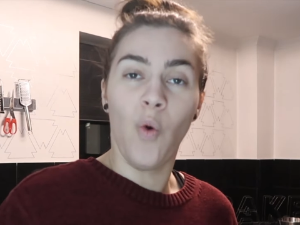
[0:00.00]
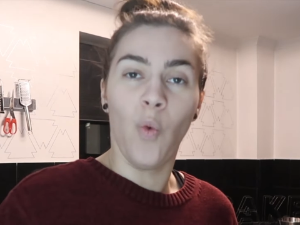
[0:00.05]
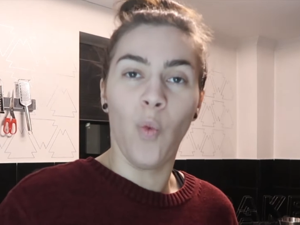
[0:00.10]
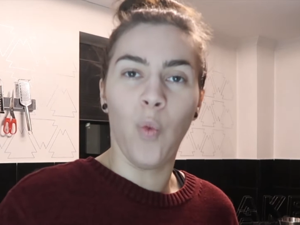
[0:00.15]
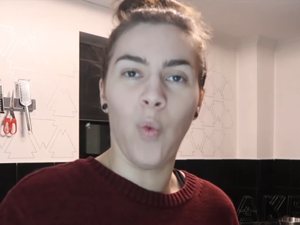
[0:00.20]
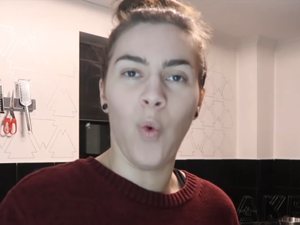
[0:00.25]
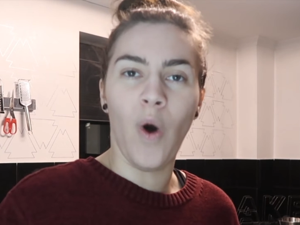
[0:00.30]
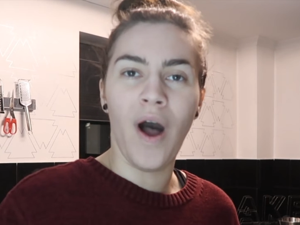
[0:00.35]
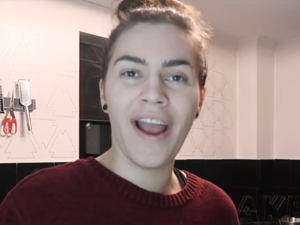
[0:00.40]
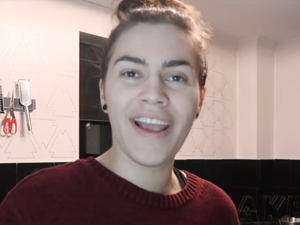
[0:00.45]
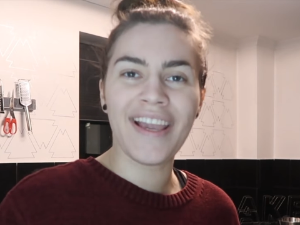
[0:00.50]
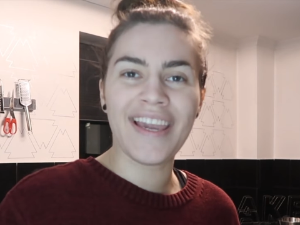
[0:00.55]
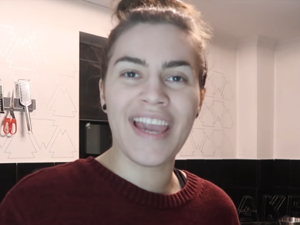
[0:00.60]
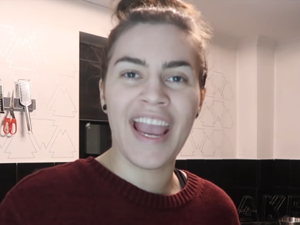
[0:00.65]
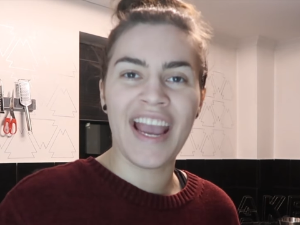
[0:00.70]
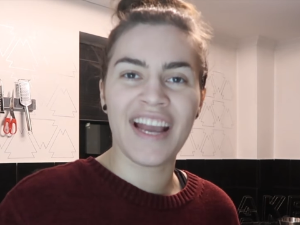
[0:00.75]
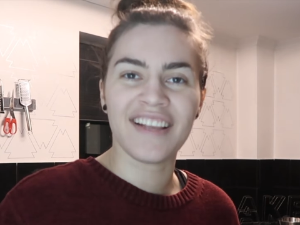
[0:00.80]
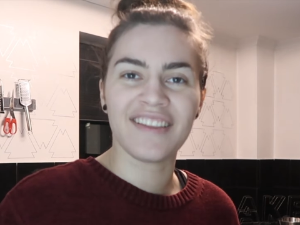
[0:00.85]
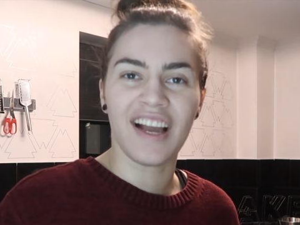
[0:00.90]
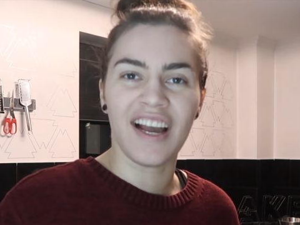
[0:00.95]
Why
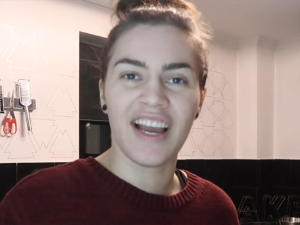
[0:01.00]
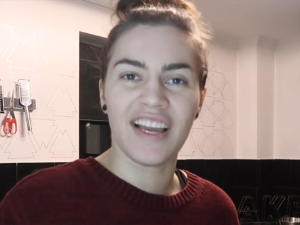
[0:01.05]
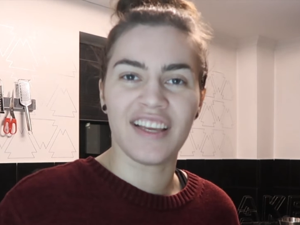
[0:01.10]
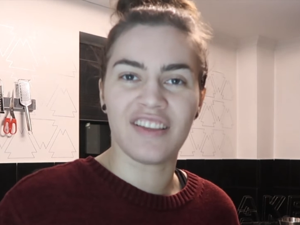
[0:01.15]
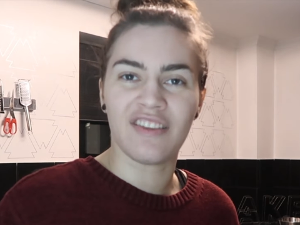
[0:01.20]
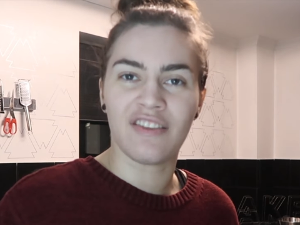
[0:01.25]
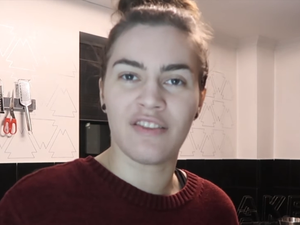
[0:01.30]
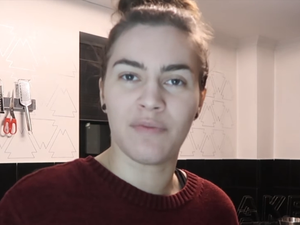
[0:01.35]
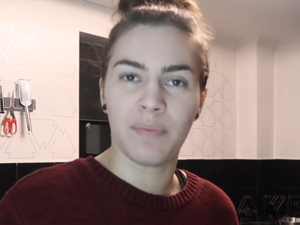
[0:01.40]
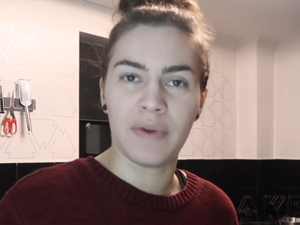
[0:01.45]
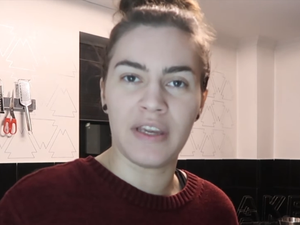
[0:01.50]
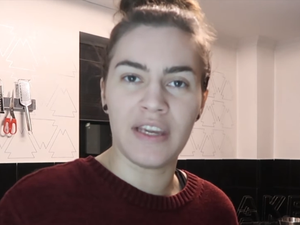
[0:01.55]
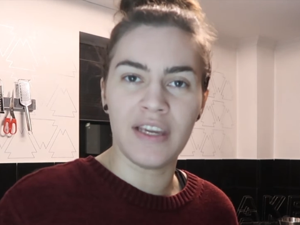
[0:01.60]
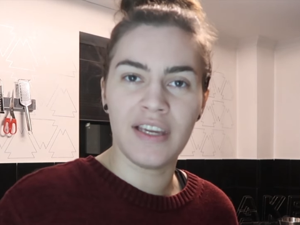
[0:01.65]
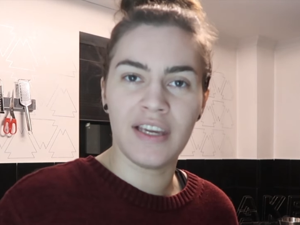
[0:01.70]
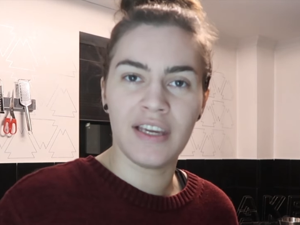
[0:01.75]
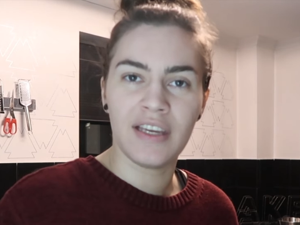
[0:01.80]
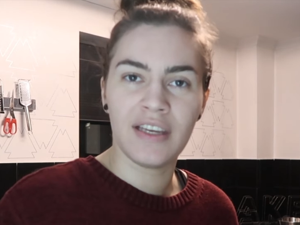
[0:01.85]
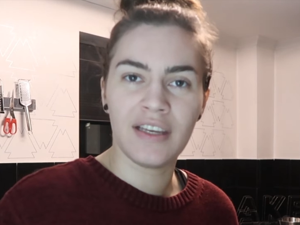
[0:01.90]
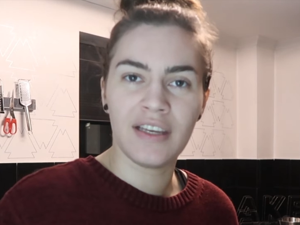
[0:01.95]
can't I speak?